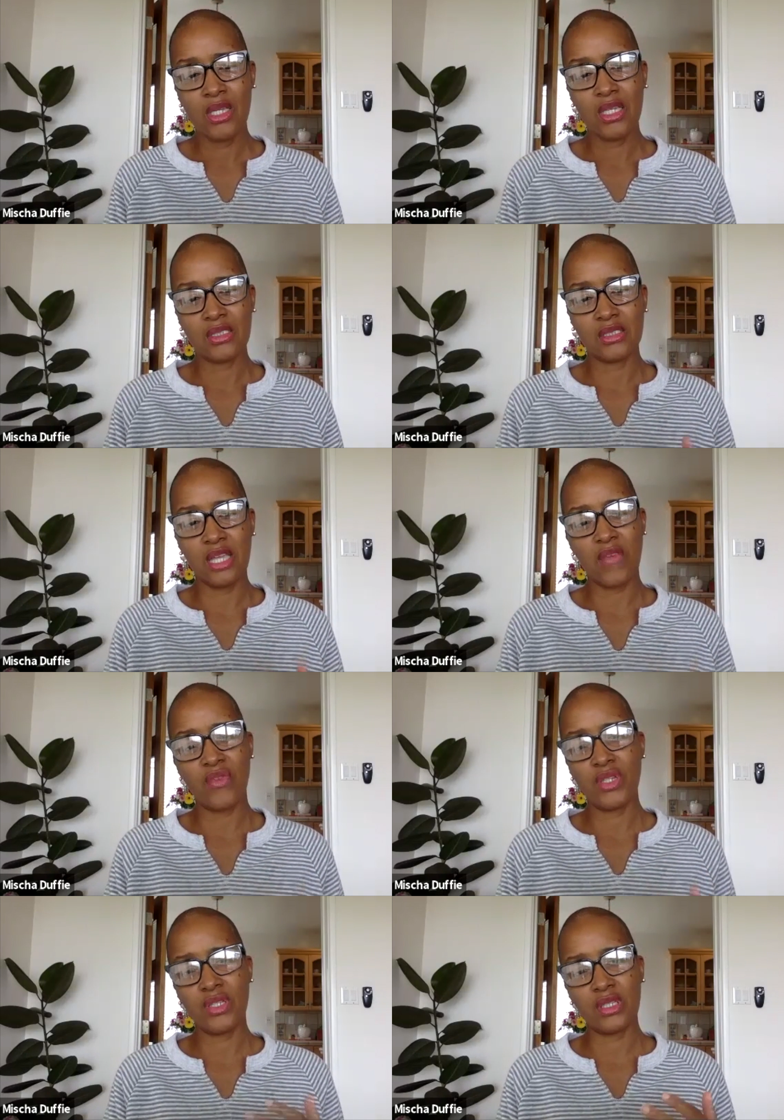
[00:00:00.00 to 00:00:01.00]
it's
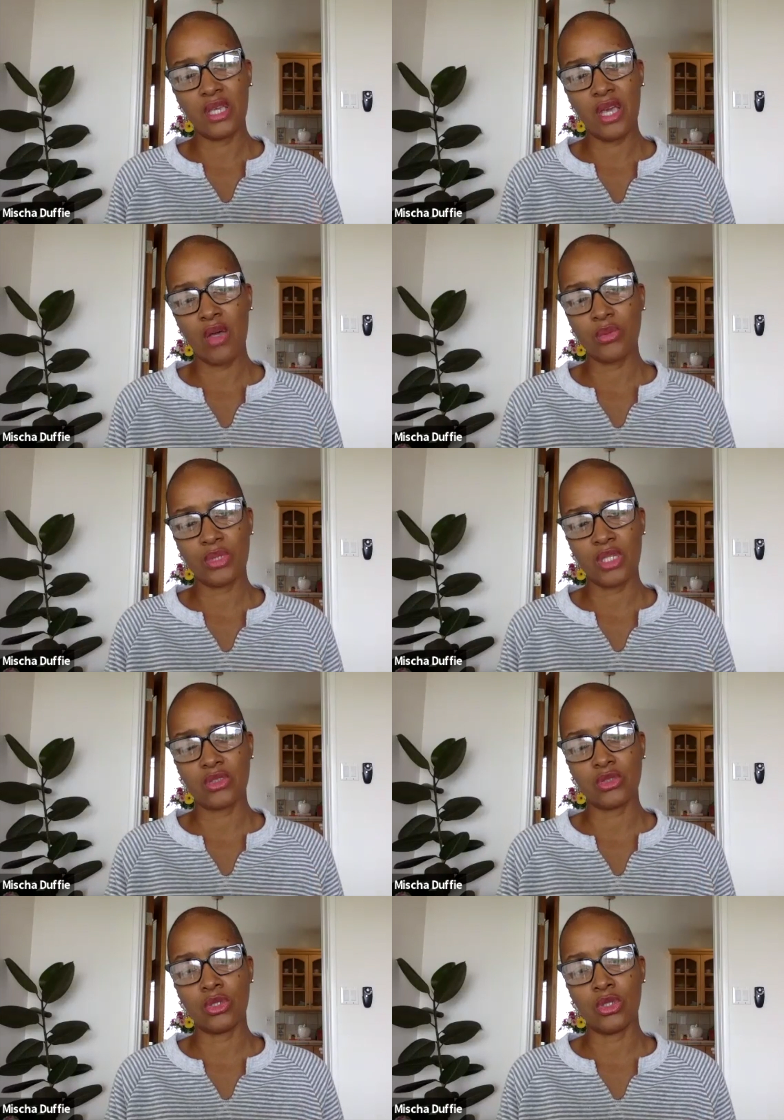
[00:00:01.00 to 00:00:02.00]
definitely helped us
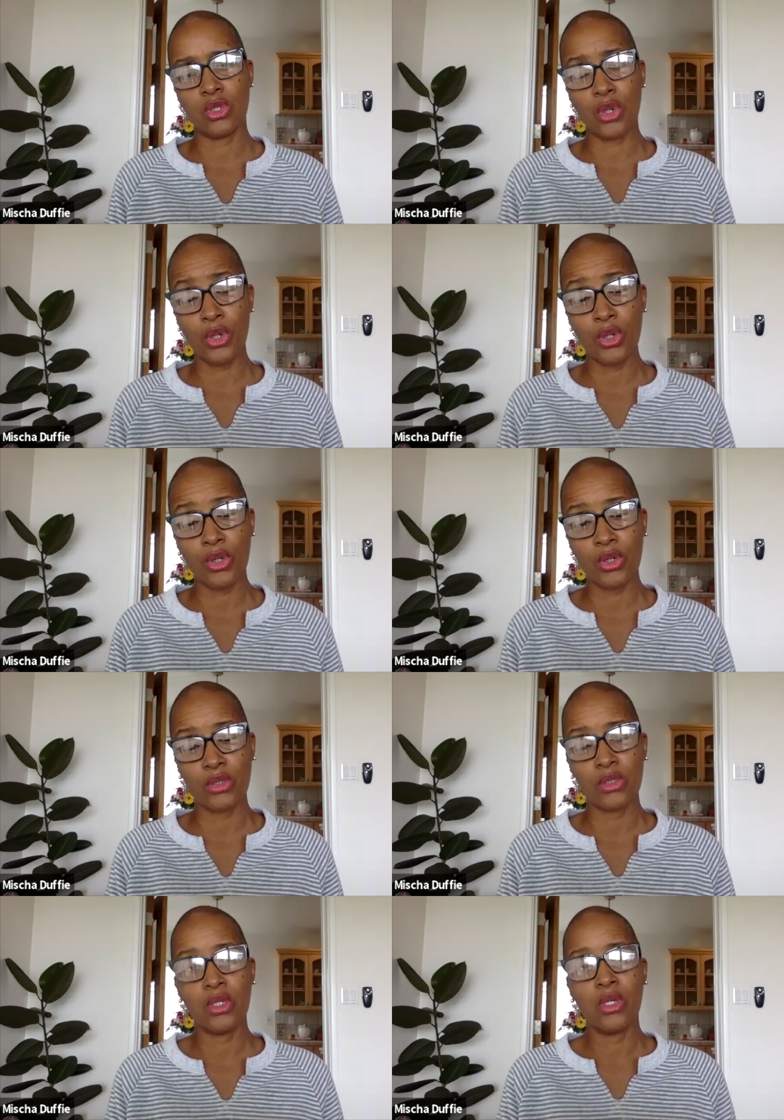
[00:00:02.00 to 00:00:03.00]
to learn